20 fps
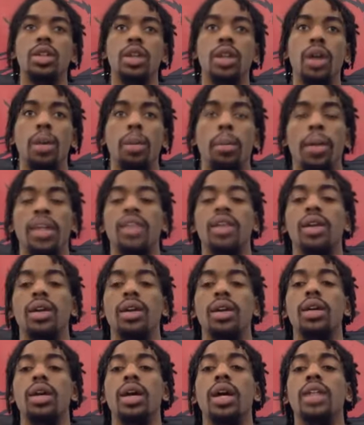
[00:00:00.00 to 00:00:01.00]
make their
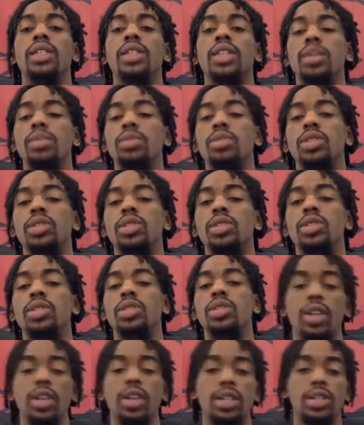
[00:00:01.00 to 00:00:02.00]
attempts
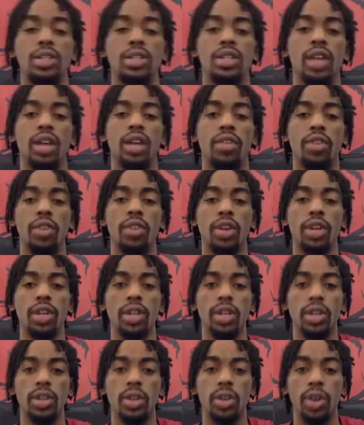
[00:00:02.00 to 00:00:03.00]
tough and their looks tough
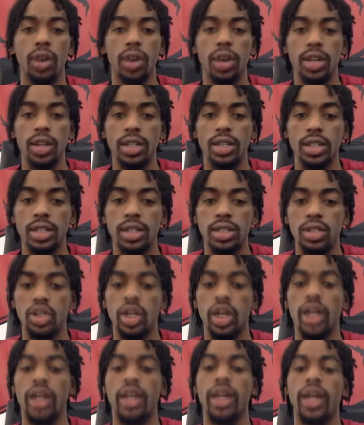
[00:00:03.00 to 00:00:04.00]
early on, and
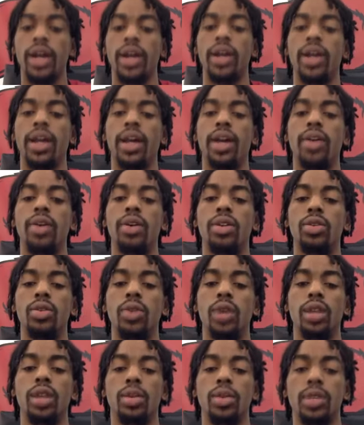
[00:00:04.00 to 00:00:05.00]
just try to carry that on
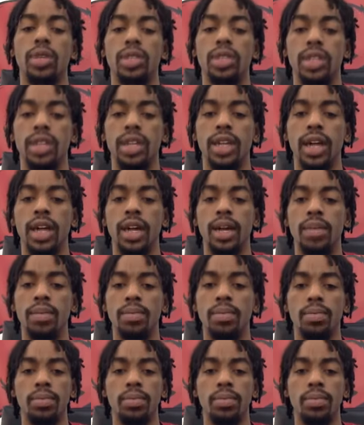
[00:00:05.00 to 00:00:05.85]
throughout the rest of the game.